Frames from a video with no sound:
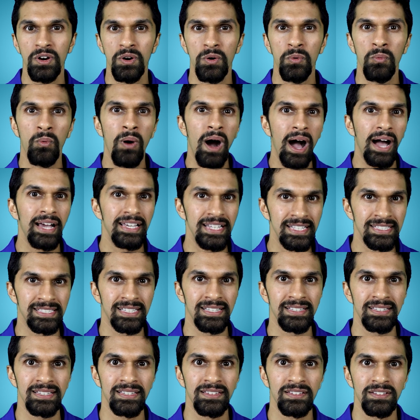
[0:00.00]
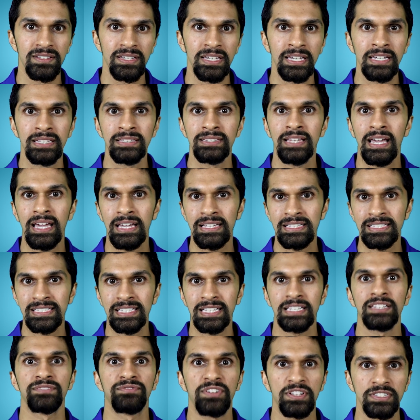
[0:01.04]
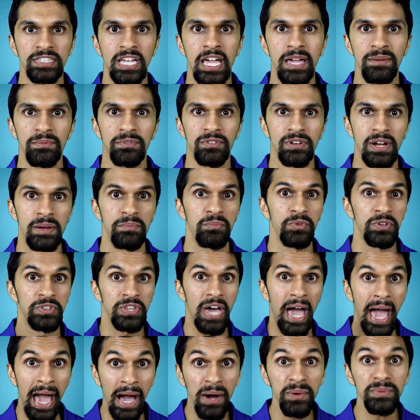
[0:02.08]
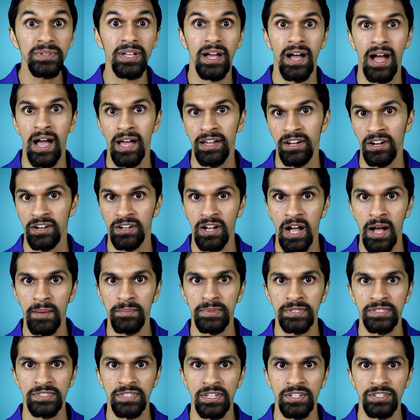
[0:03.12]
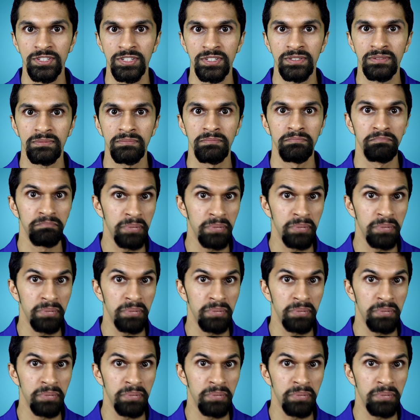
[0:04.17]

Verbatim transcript: why is it in a cyclic voltammogram without IR compensation,